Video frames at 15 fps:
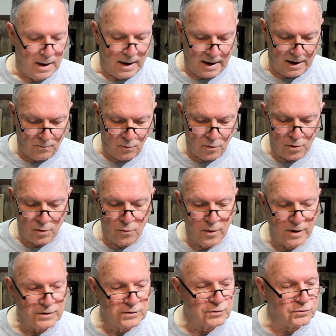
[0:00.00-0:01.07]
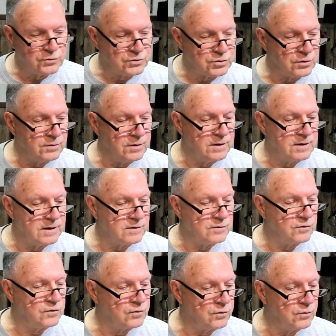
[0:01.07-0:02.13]
and we're going to turn it
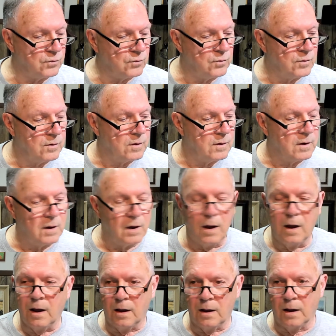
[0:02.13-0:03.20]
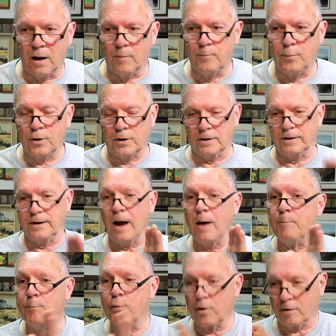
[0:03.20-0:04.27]
into a booklet, a
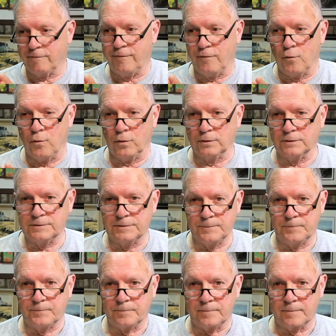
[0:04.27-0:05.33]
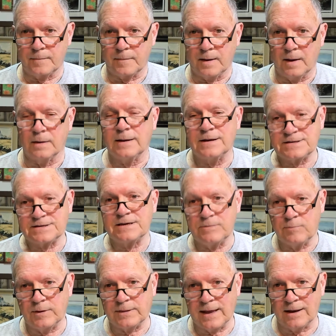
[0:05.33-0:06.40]
book fold. Let's see
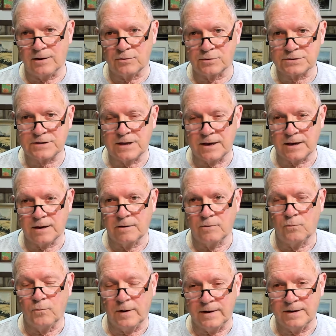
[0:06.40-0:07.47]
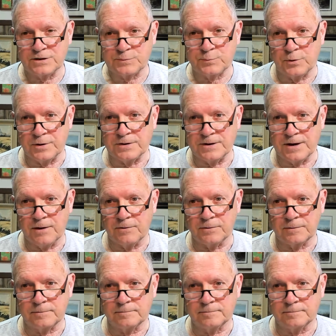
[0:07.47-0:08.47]
what that looks like when it's printed out.